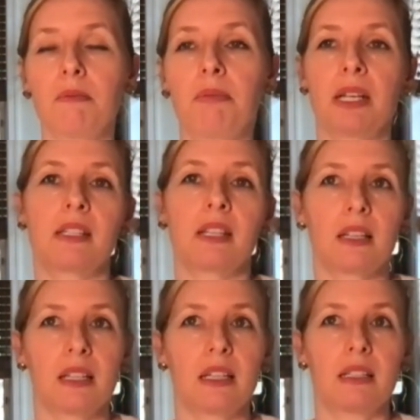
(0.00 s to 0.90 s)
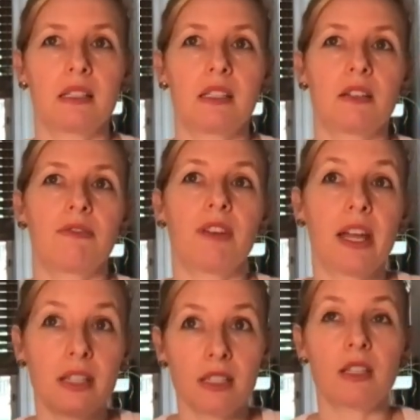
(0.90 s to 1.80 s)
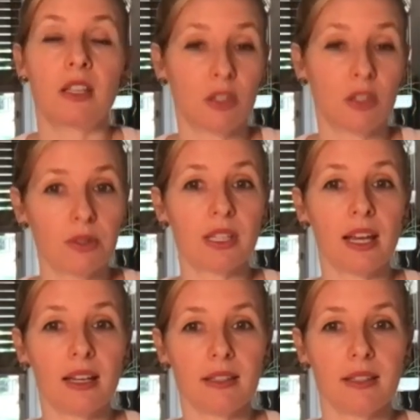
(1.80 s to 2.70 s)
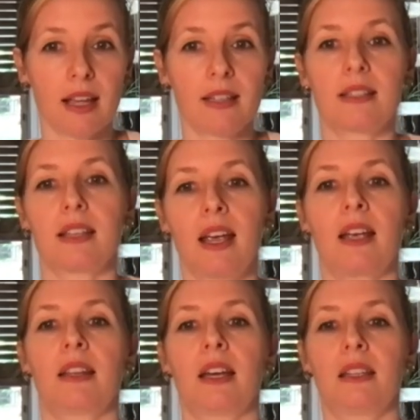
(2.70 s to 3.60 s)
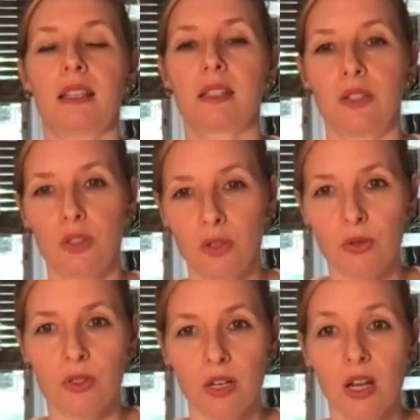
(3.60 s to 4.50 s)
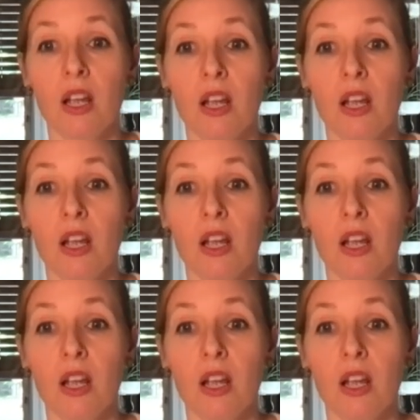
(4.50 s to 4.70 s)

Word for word: basically defend the use case and say that this is used